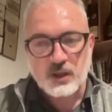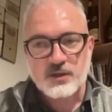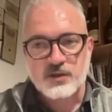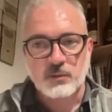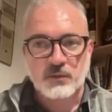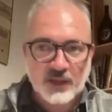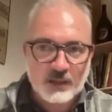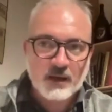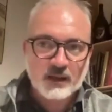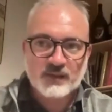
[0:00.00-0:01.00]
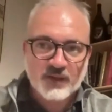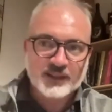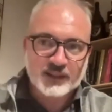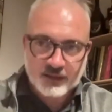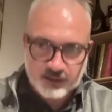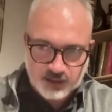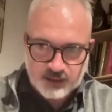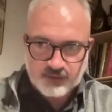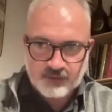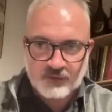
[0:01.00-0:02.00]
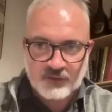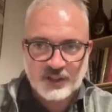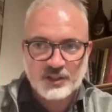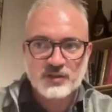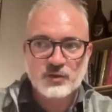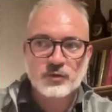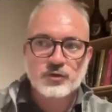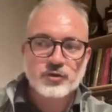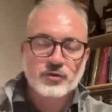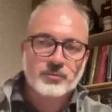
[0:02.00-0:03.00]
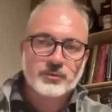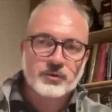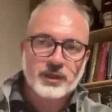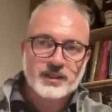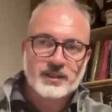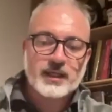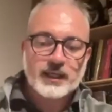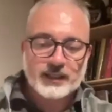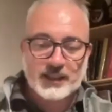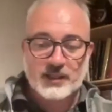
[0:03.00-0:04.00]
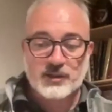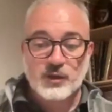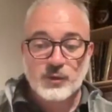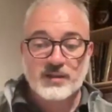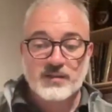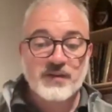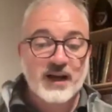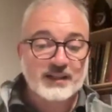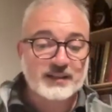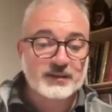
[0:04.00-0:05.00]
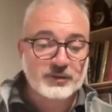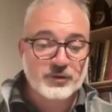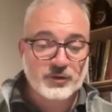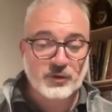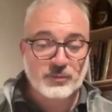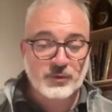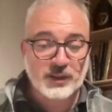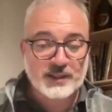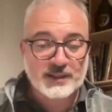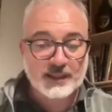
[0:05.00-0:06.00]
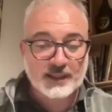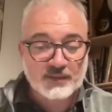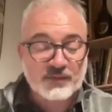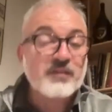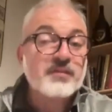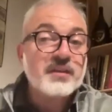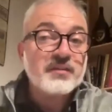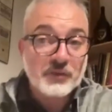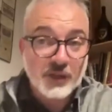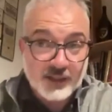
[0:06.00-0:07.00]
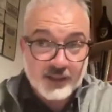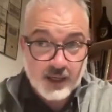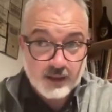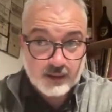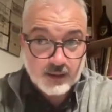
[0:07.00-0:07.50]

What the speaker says: Some of them are divided in different villages. So the Schoenenbourg is actually quite vast. The Schoenenbourg is 53 hectares.